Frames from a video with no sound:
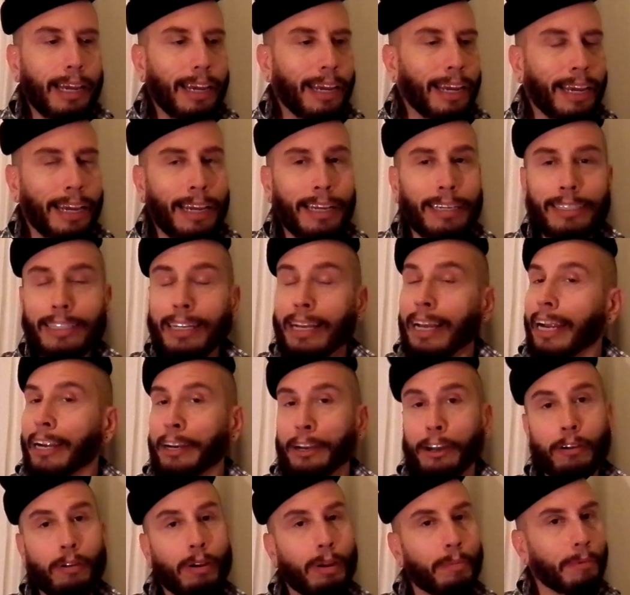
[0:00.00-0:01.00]
And I
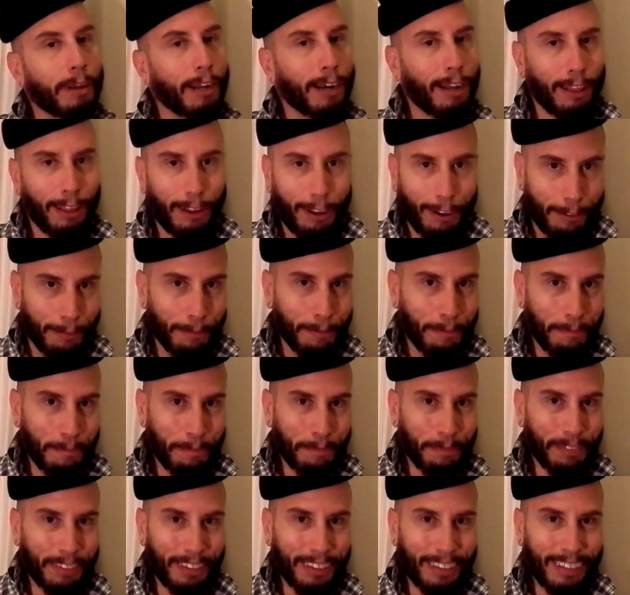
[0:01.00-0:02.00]
know I'm not alone.
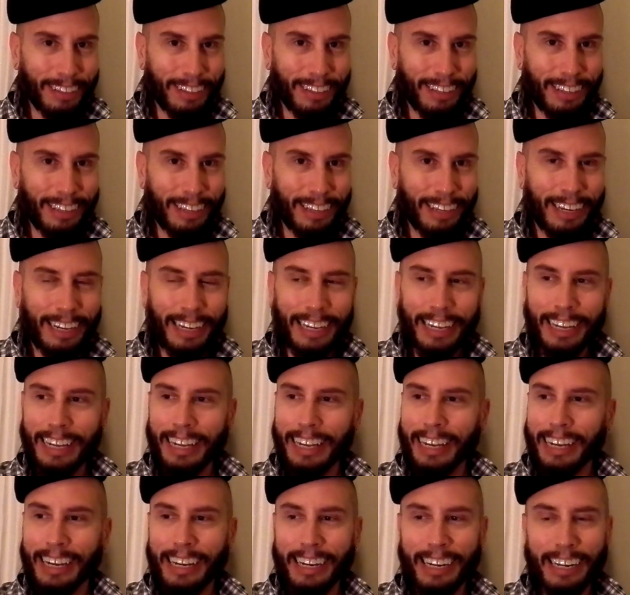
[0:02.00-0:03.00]

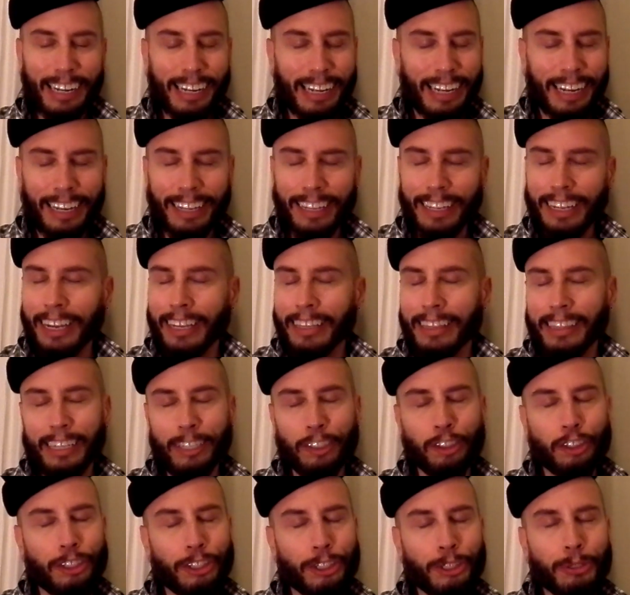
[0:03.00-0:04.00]
I
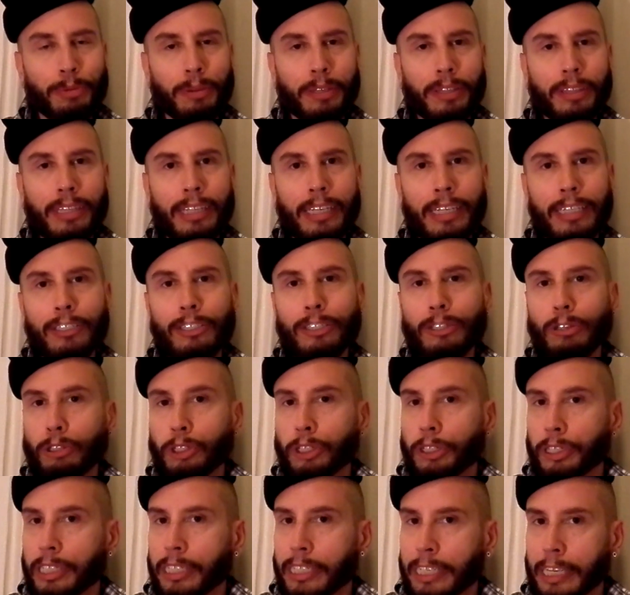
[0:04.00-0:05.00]
think just with the
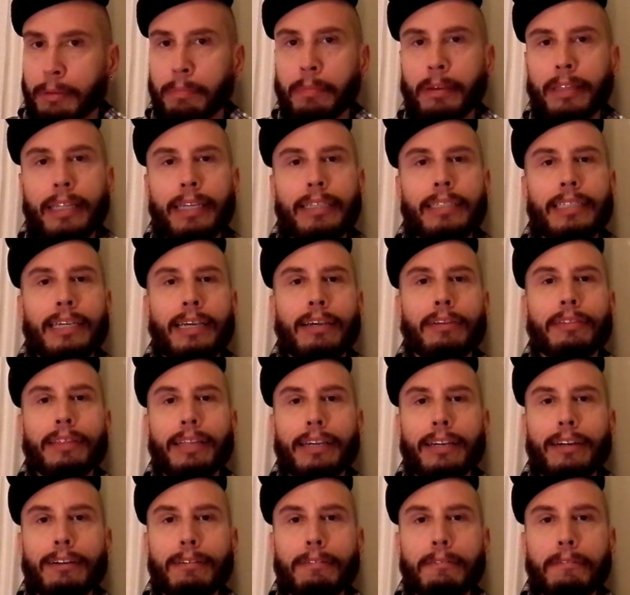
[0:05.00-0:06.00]
social stigma that's out
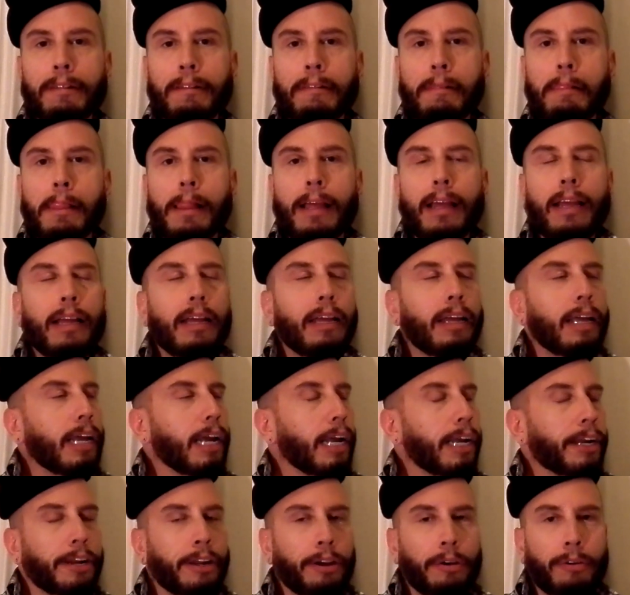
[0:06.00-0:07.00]
there,
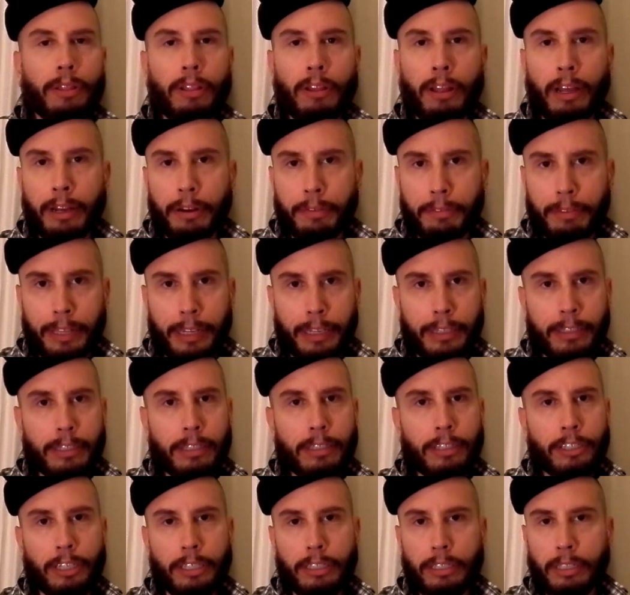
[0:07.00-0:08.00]
I know a lot of things
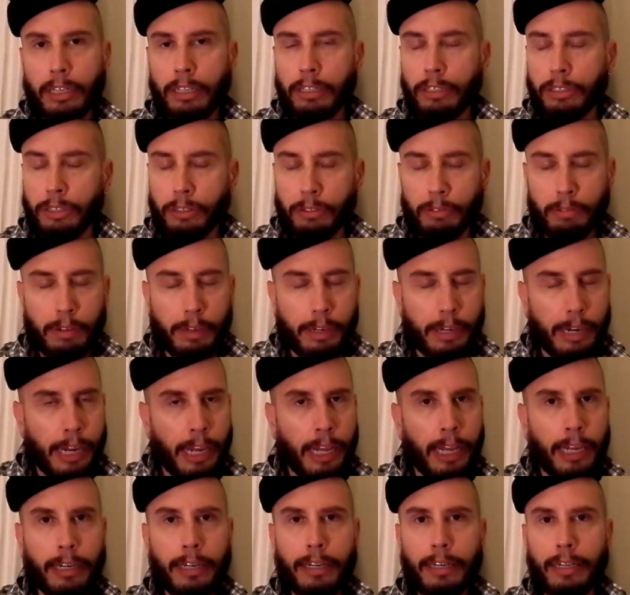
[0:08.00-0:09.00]
just do
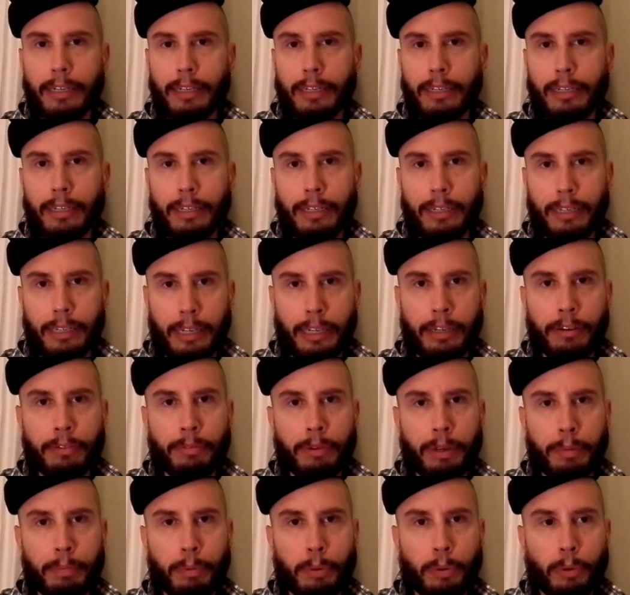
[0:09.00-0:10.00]
not get
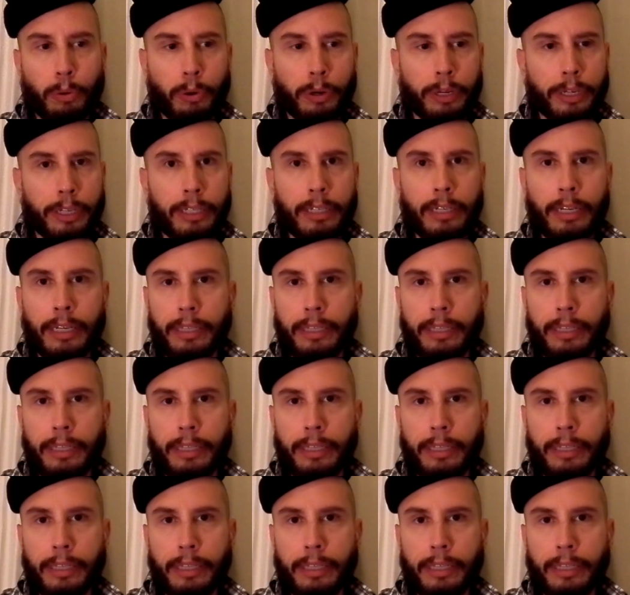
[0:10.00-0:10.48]
reported.